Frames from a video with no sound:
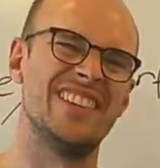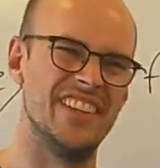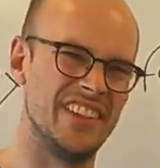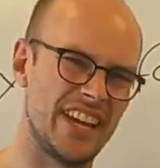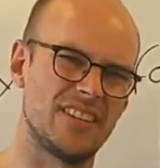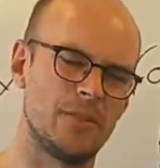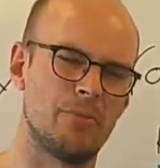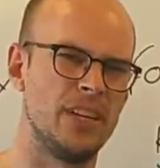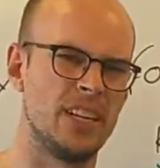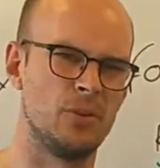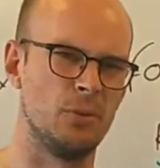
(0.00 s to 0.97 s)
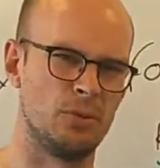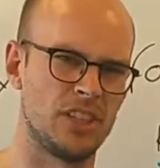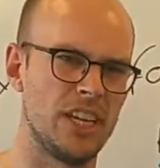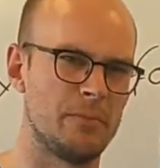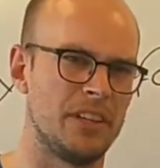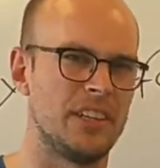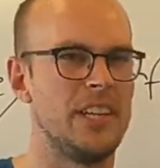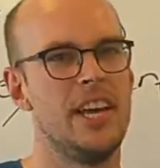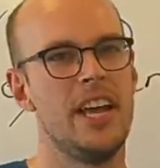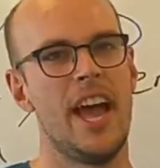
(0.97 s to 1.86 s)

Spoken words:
then that is a pretty cool statement.